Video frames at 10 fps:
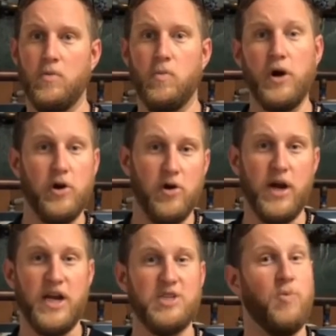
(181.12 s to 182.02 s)
what are your
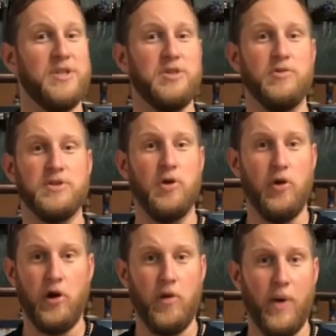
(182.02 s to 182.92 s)
needs? What's your
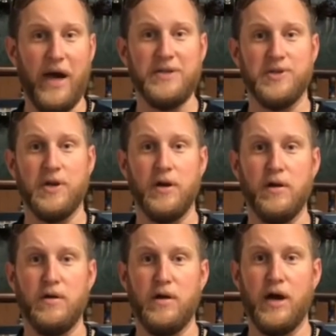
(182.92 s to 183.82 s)
solar
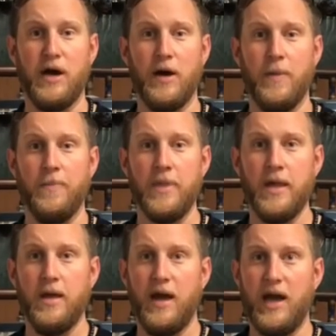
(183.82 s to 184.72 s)
horizon?
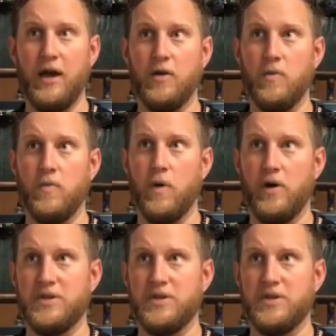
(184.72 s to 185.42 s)
And what are